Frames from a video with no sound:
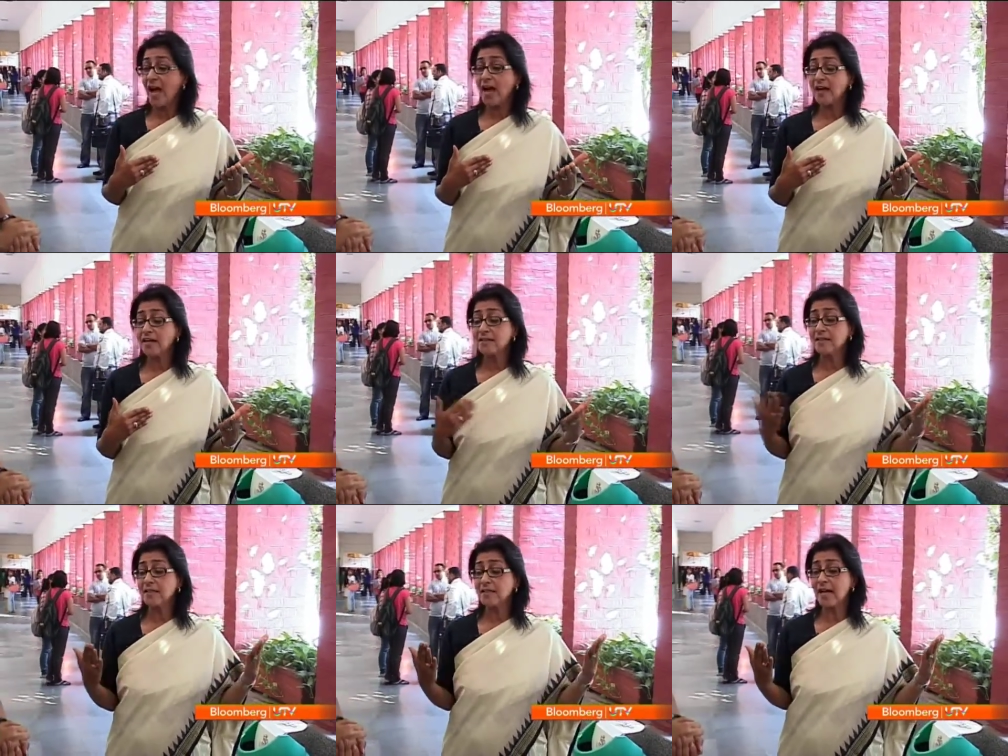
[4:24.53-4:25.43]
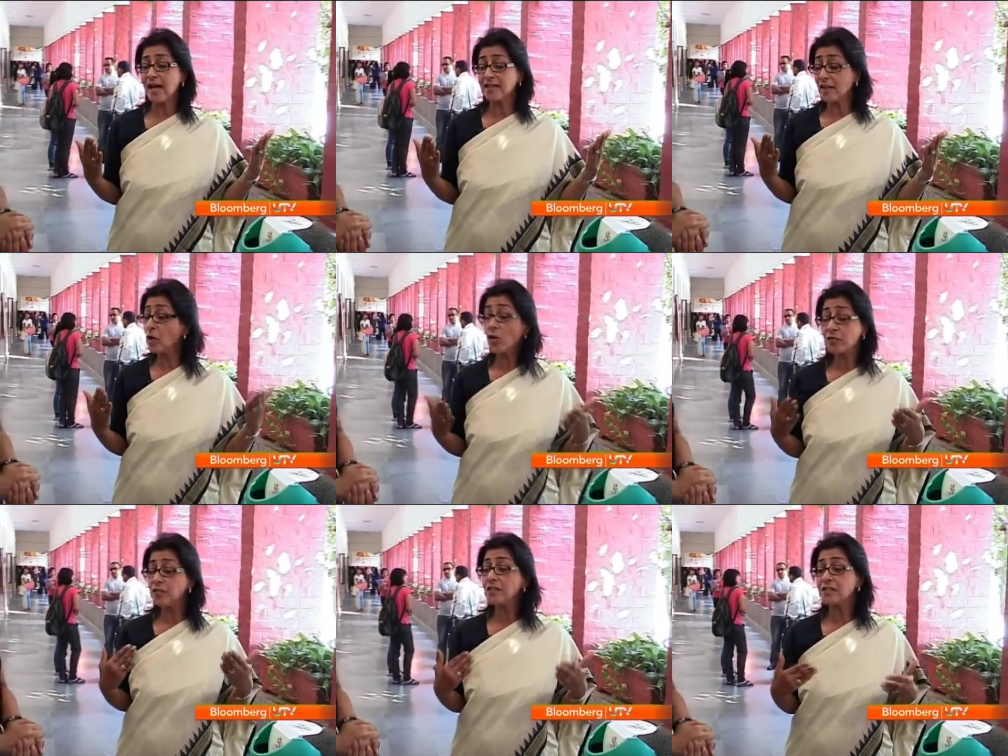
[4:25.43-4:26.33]
uh, and a lot
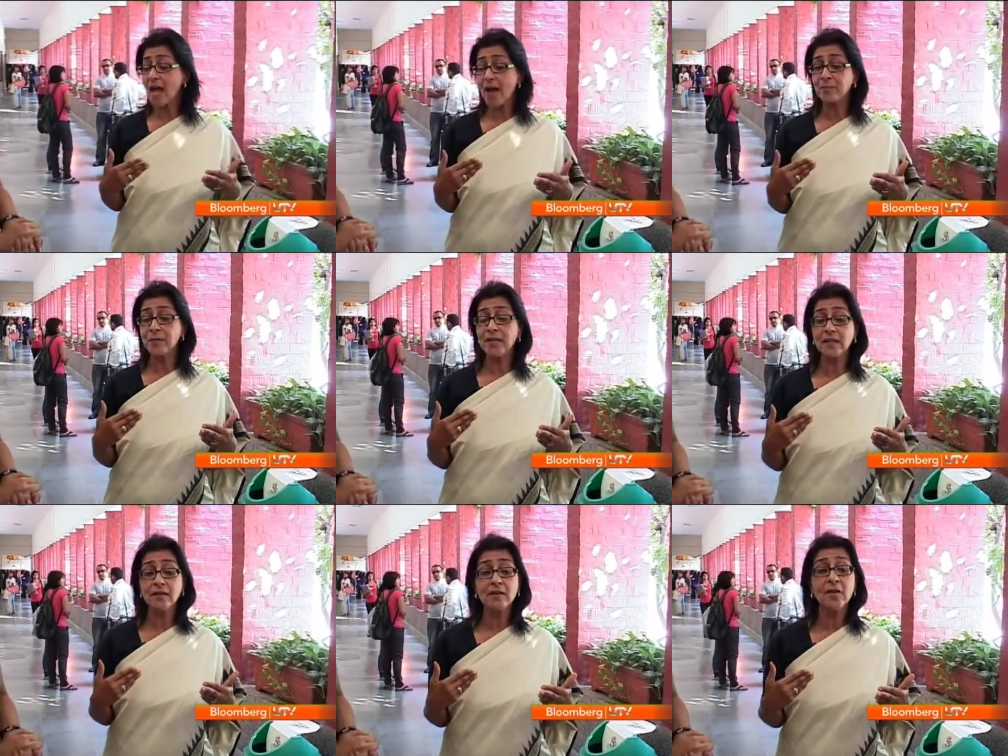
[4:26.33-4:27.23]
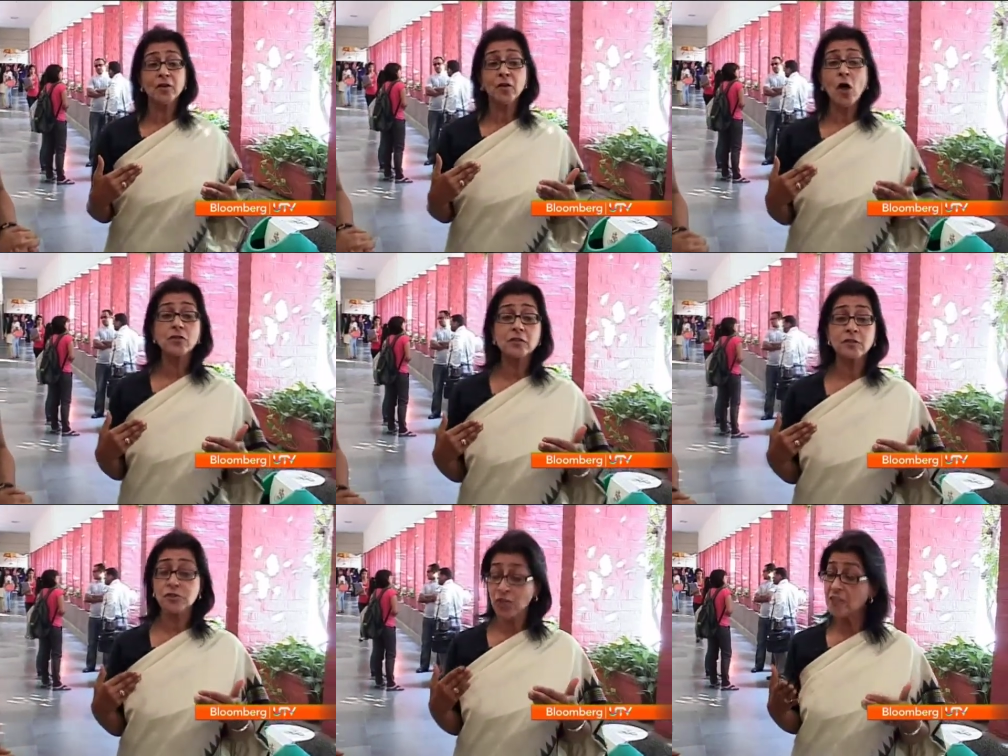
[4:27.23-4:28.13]
of it is happening not
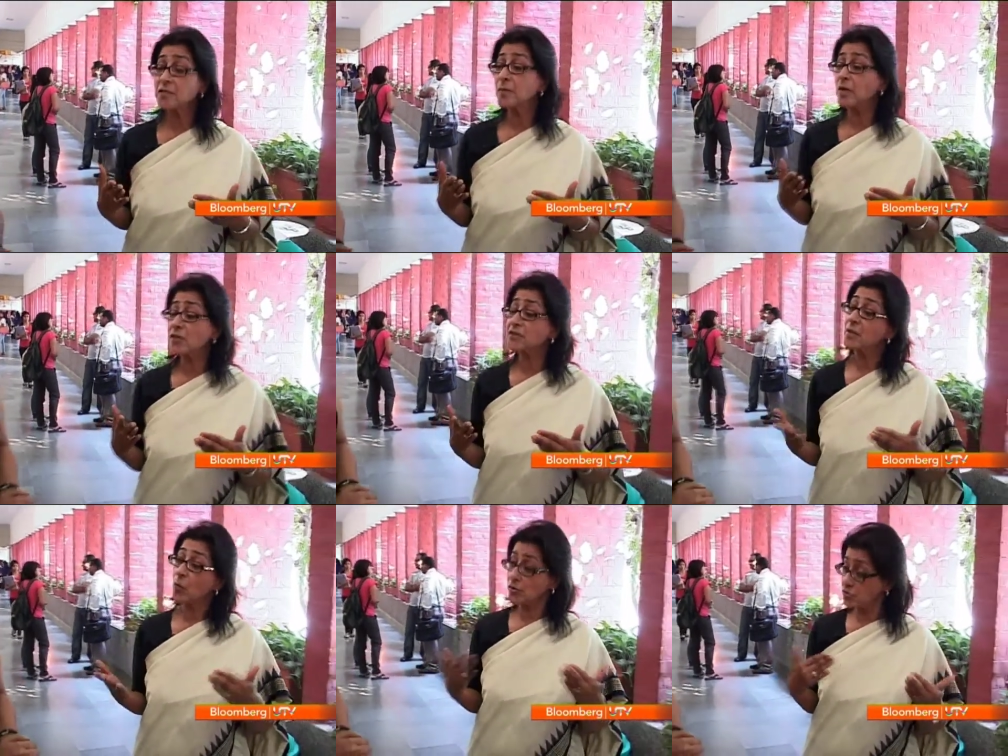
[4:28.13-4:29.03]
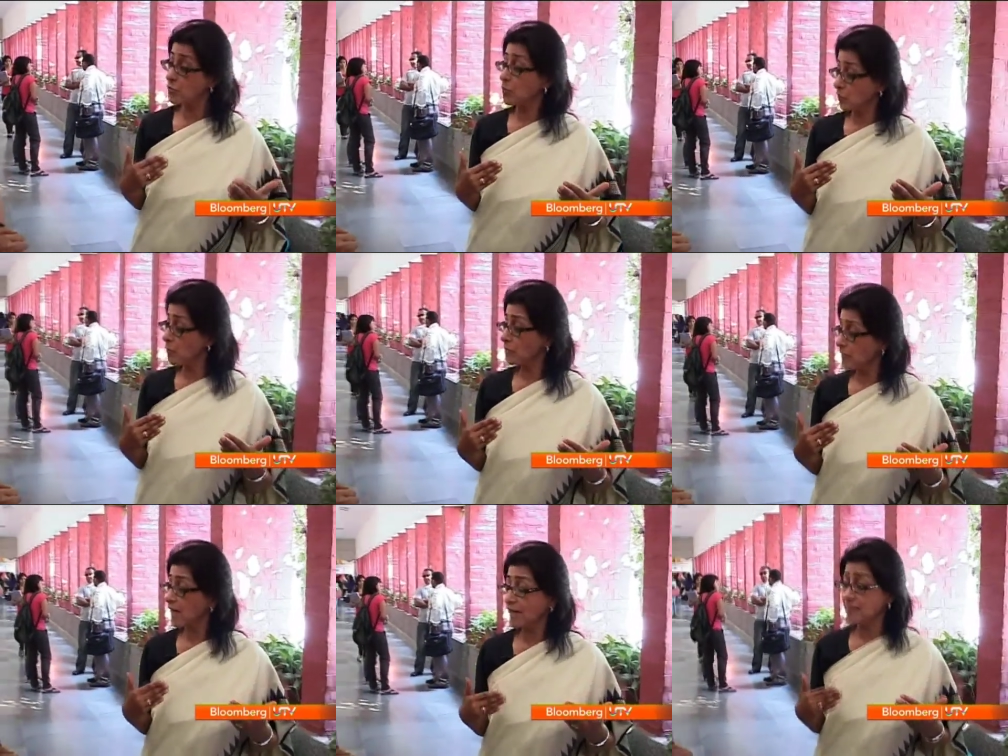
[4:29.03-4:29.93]
just because they want to go,
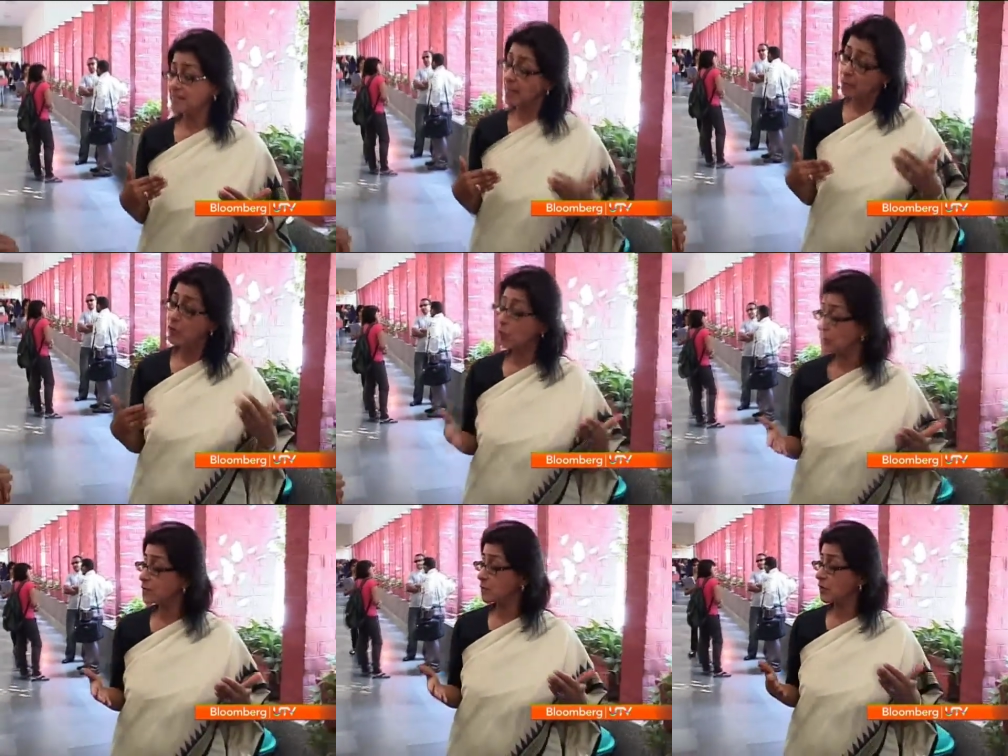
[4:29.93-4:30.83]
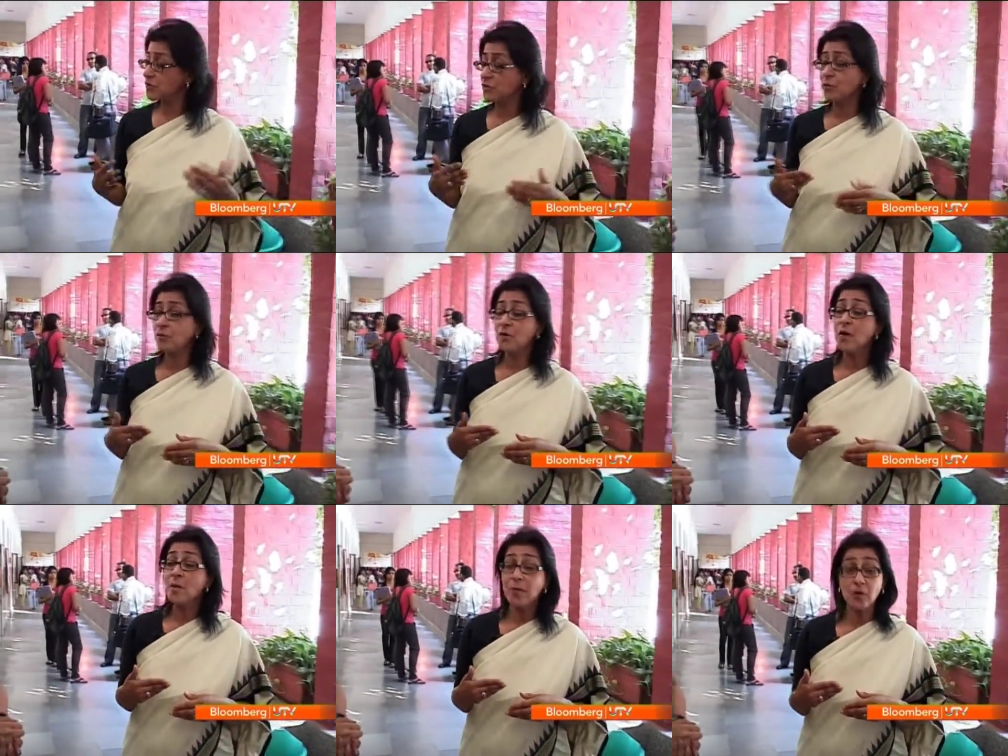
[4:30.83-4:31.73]
uh, some will always want to go,
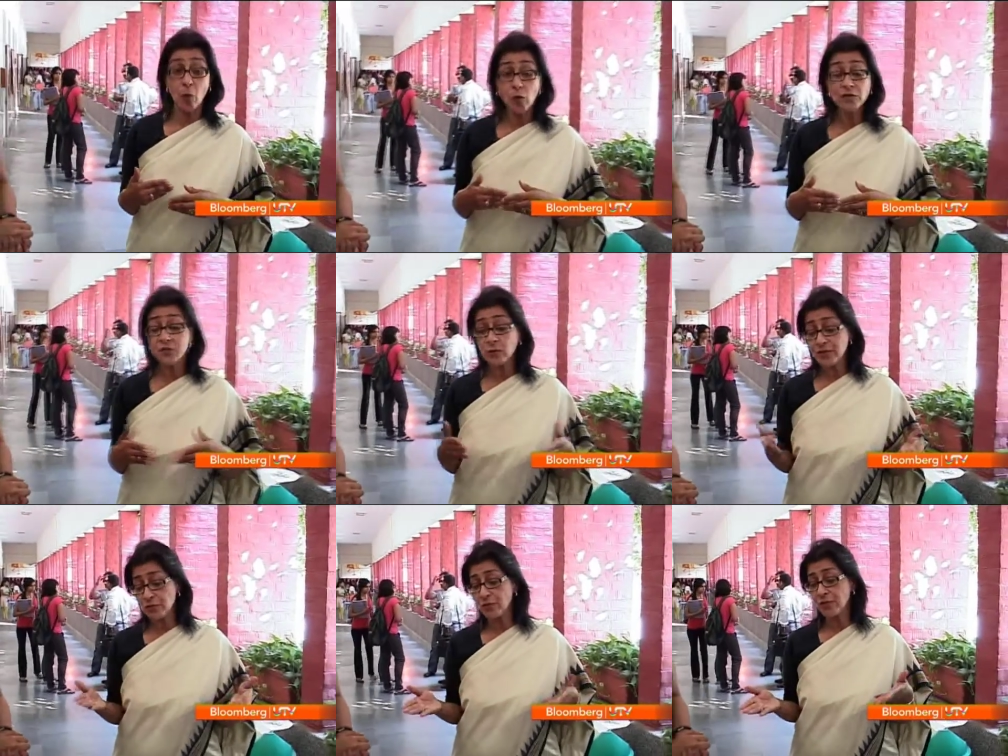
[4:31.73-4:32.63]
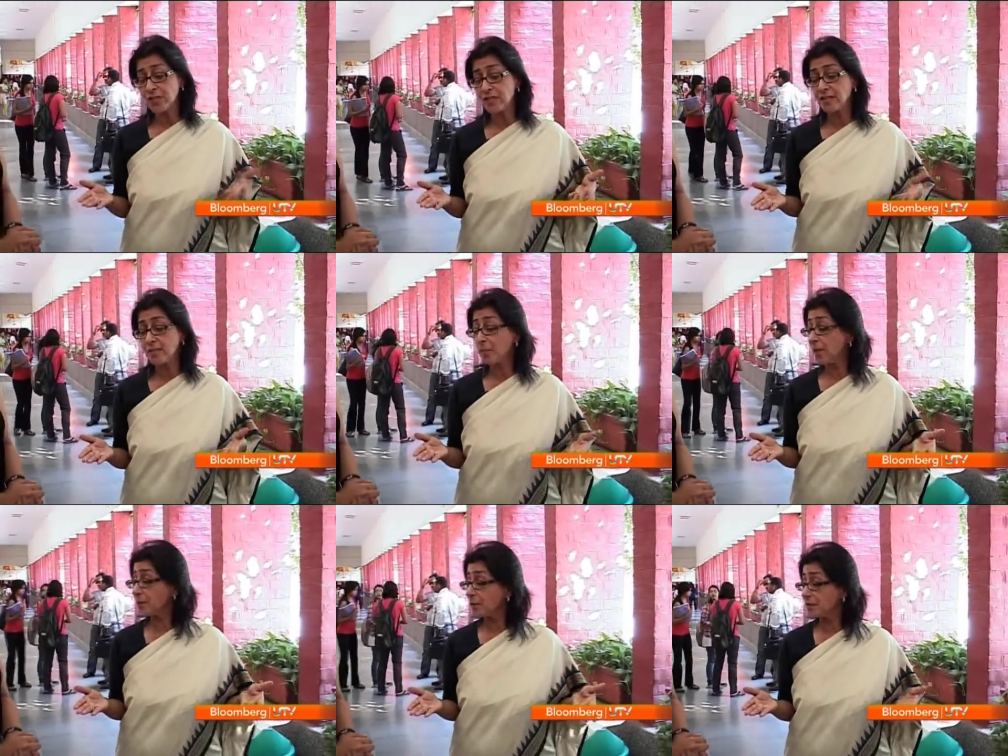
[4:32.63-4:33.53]
but also as you read in the
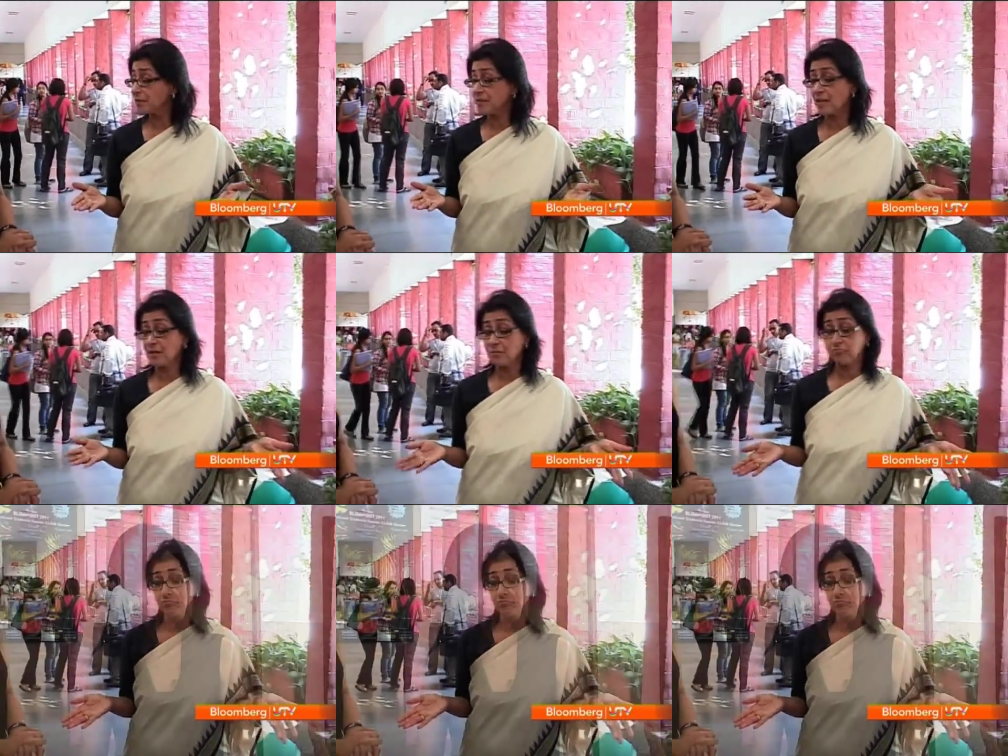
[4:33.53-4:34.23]
papers, uh,